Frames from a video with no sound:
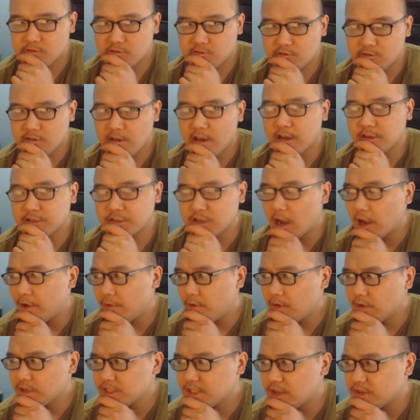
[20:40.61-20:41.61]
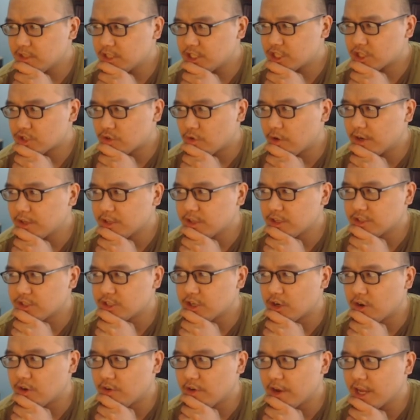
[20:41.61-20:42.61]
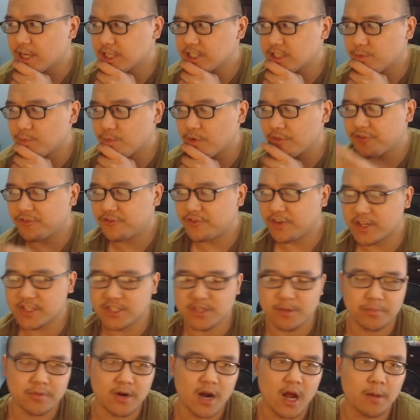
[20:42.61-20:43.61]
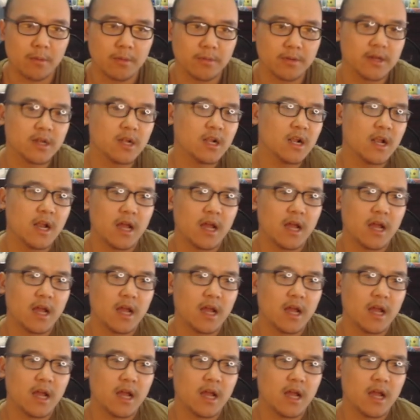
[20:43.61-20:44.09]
I would only say shorten the duration will fix it probably.